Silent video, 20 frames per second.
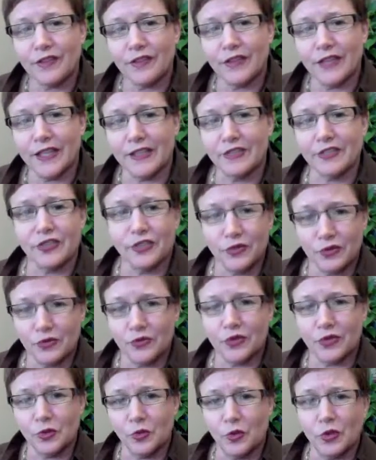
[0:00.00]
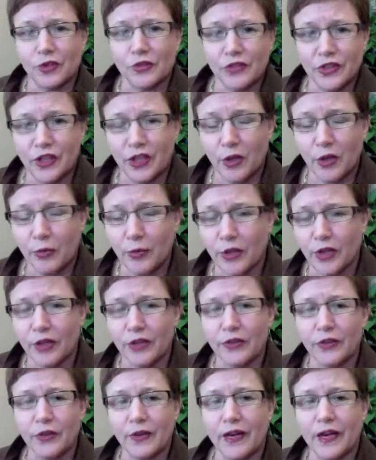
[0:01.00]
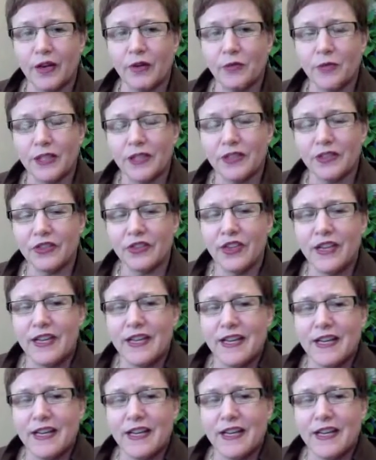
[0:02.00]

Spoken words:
like to work to help an author out, because